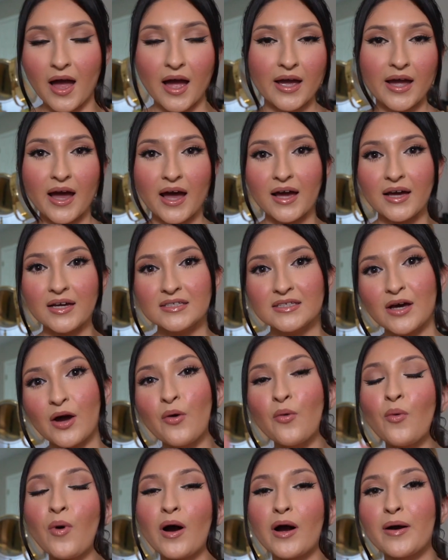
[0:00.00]
hi guys
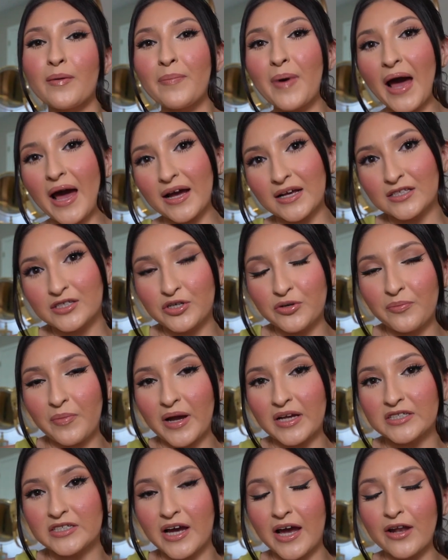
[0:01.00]
oh, welcome back to
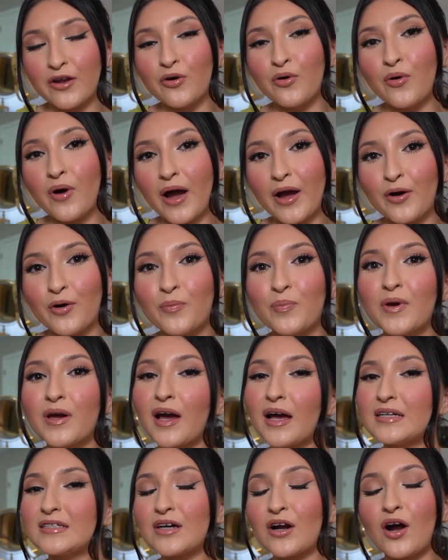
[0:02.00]
my channel i hope you
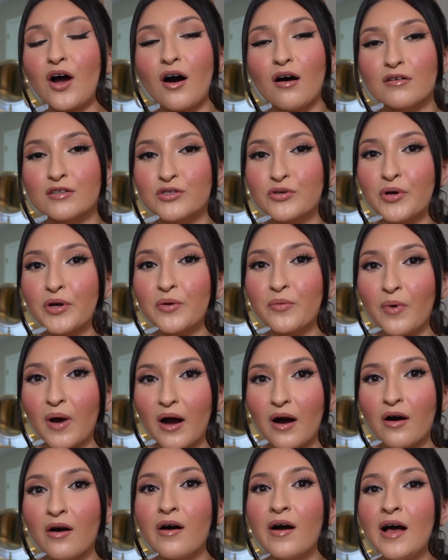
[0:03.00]
guys are all doing
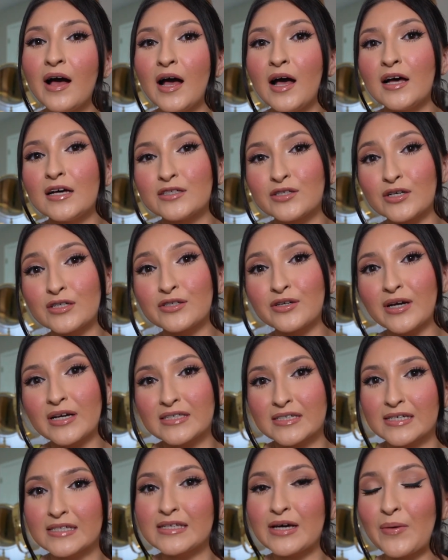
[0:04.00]
well so as you guys
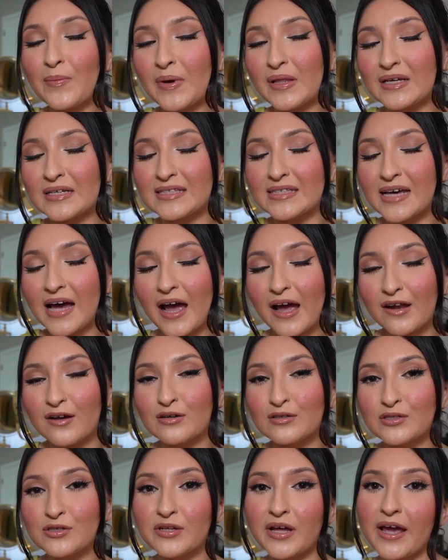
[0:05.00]
can tell by the
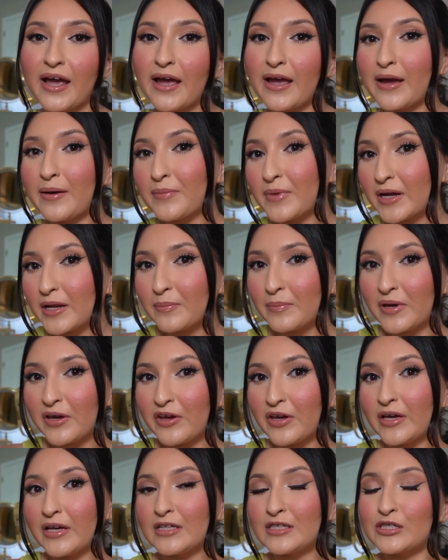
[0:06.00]
title today i am gonna
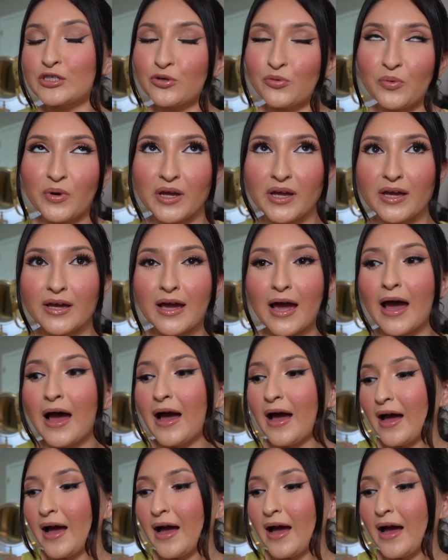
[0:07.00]
be doing